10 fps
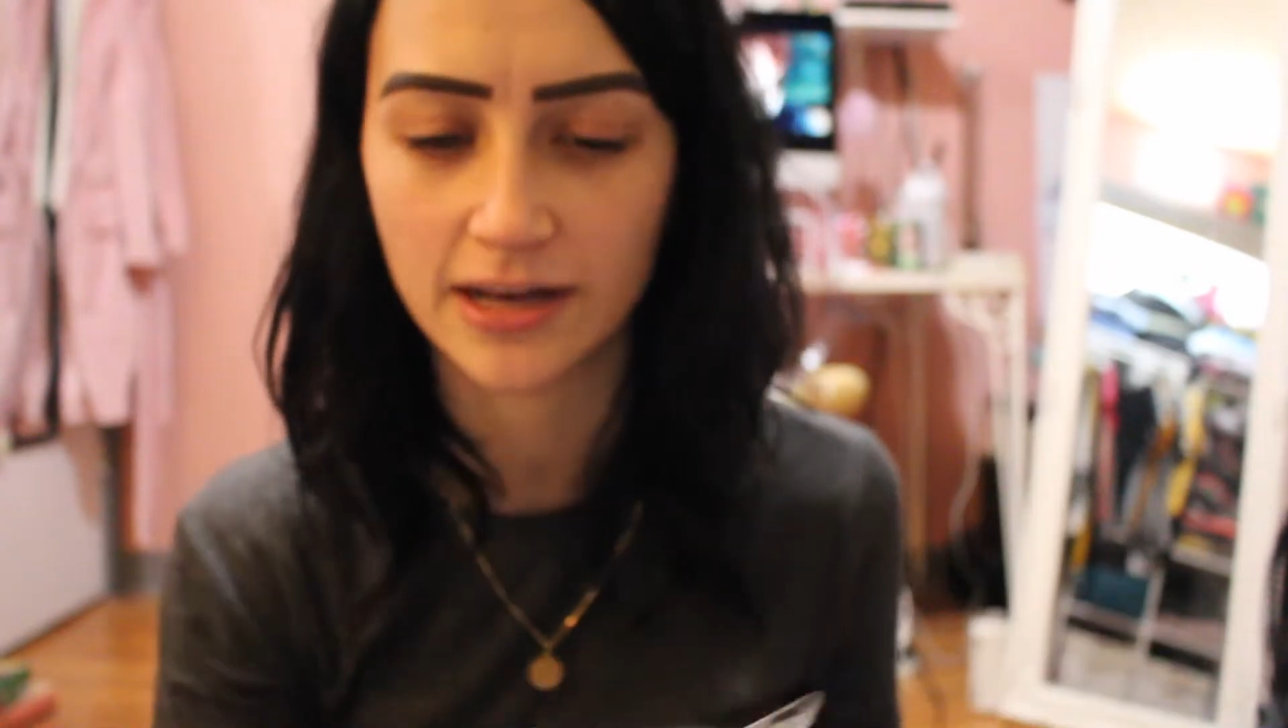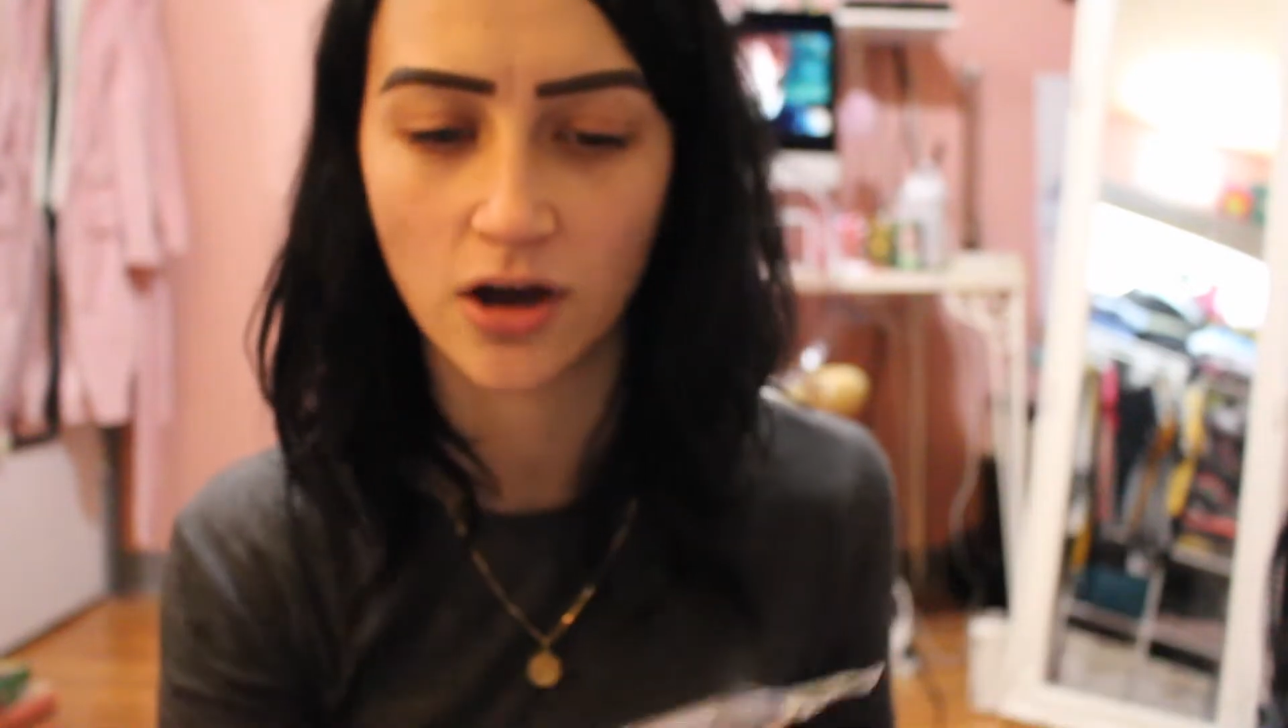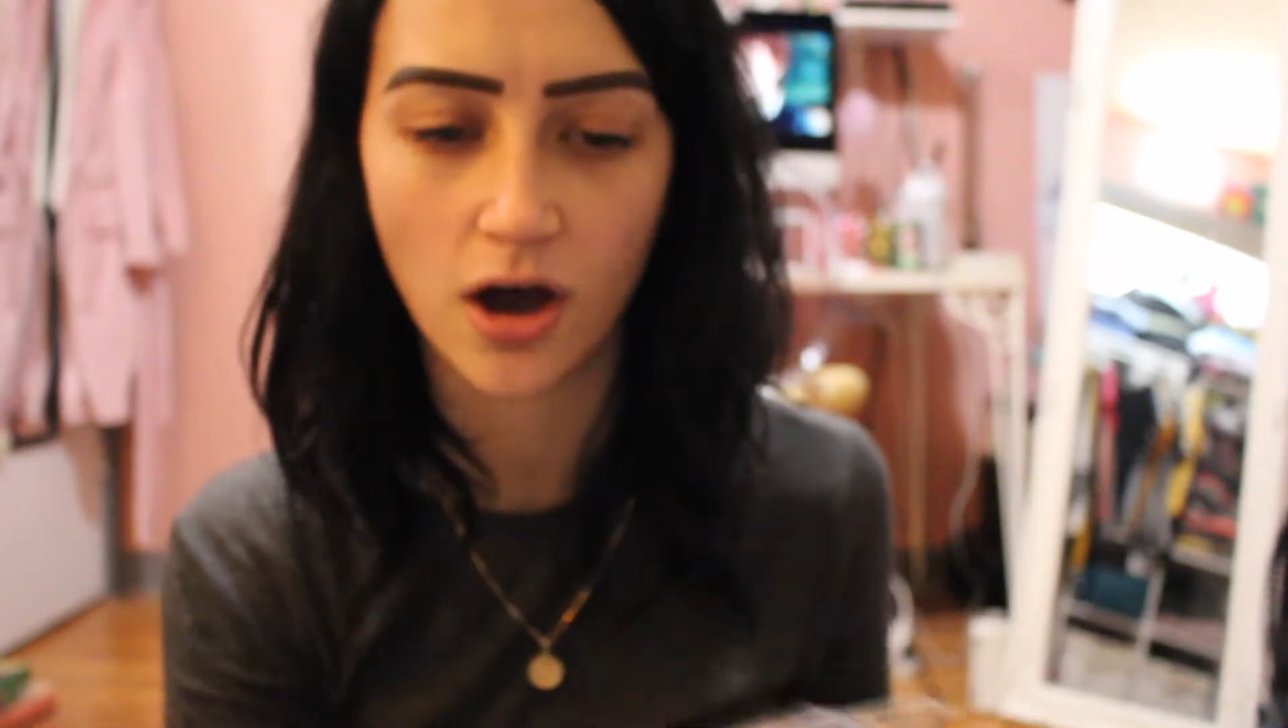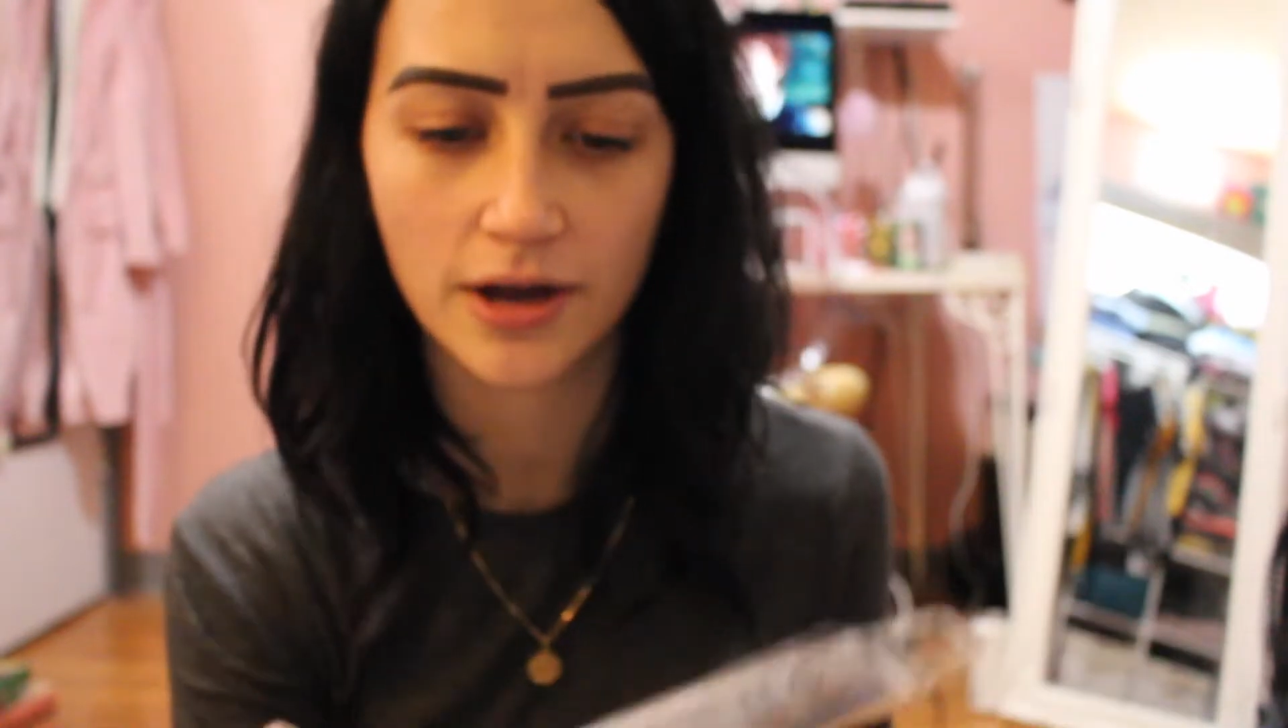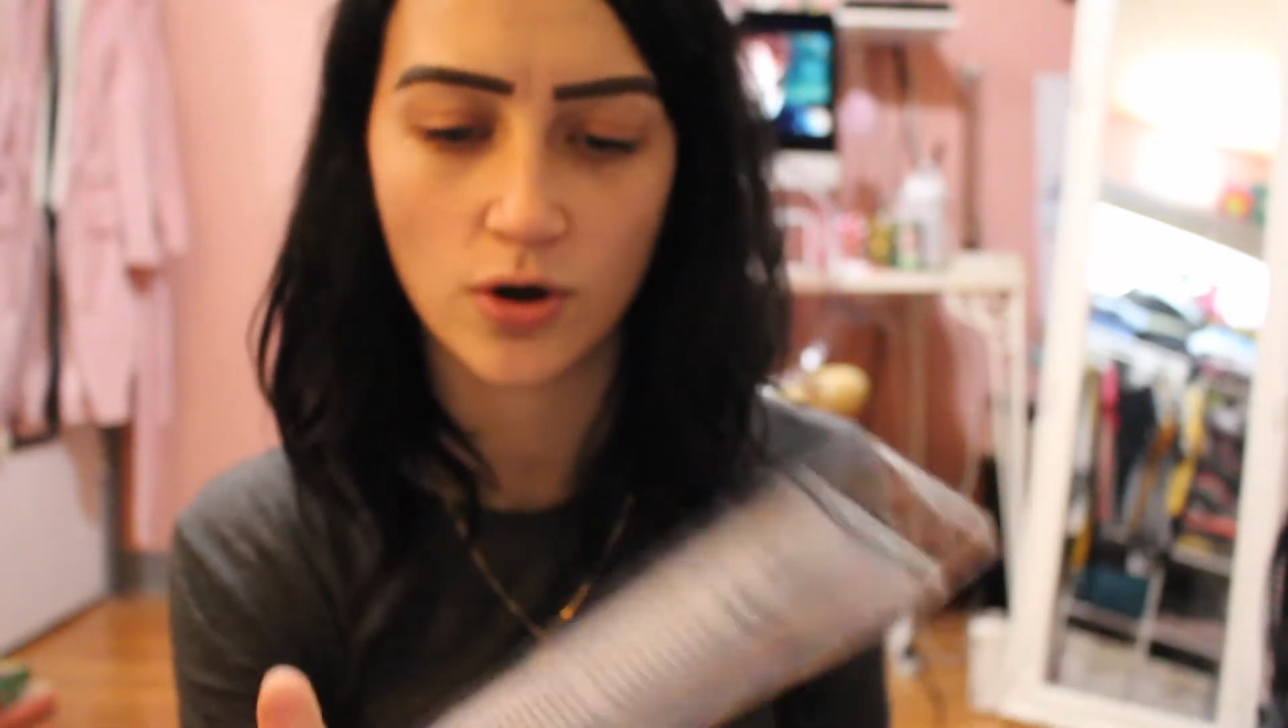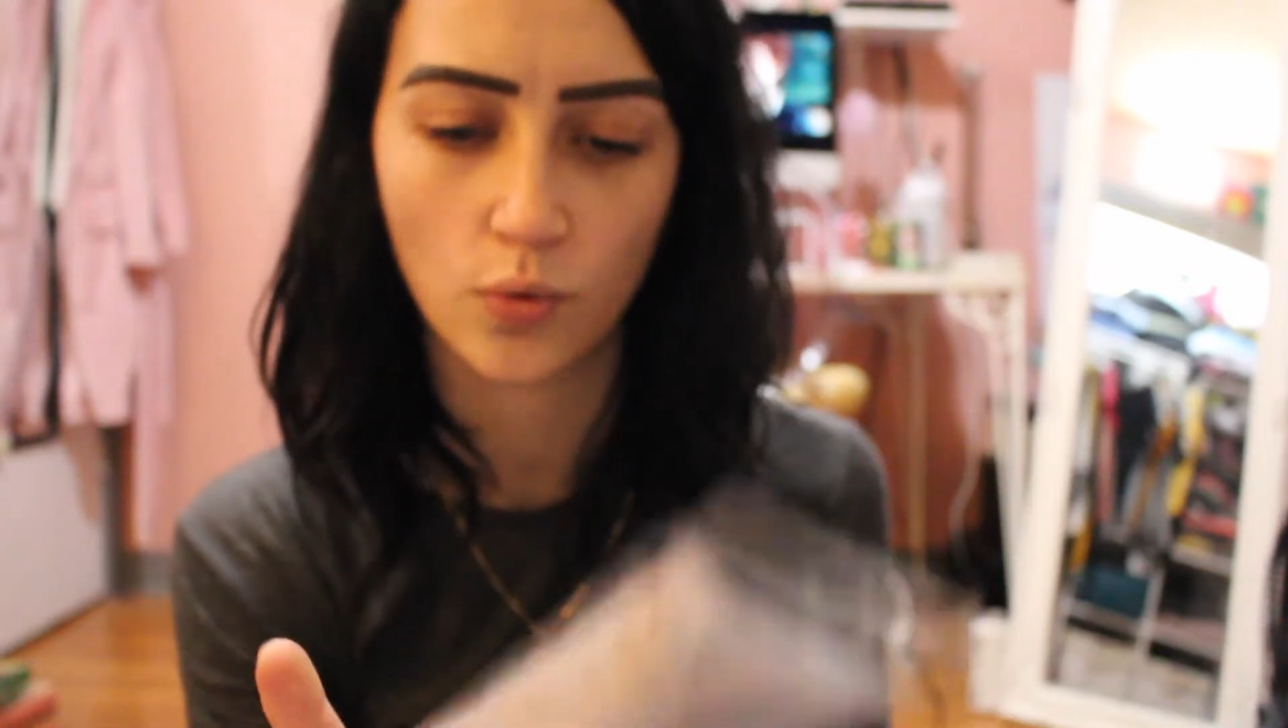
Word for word: got